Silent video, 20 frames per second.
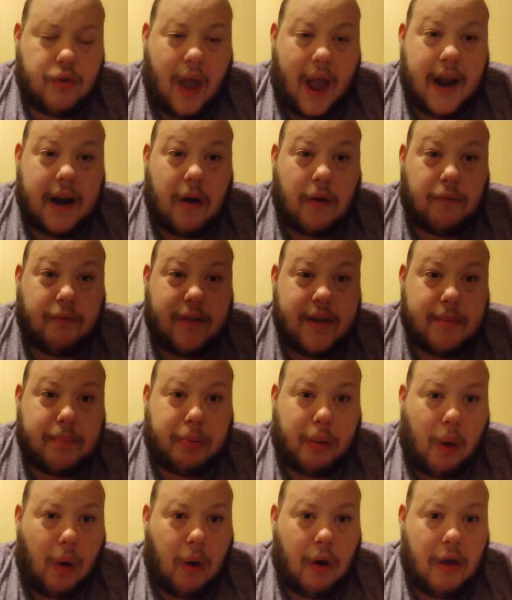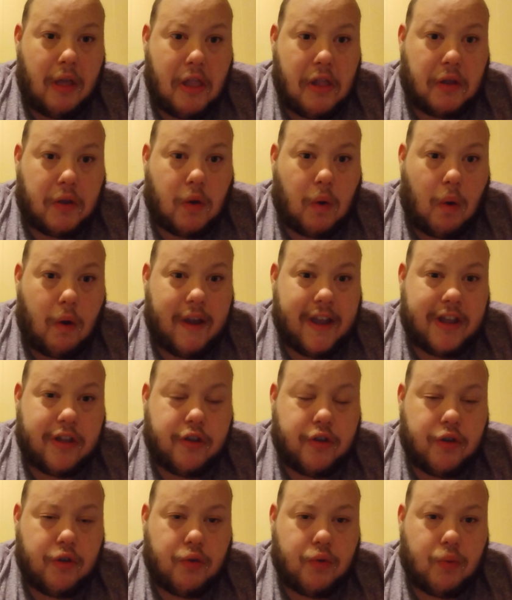I don't think Paul is going
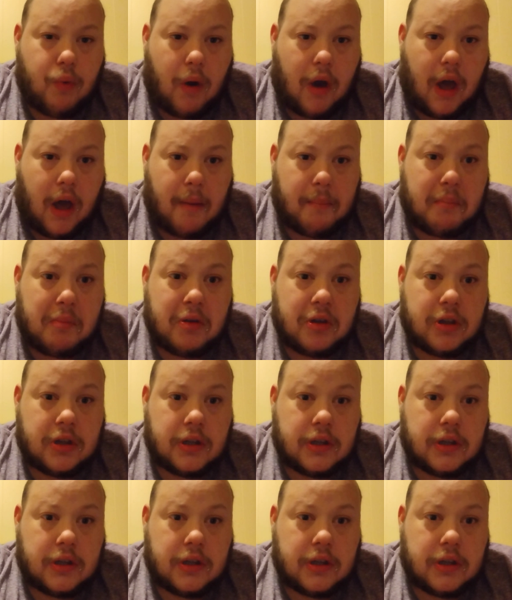to um,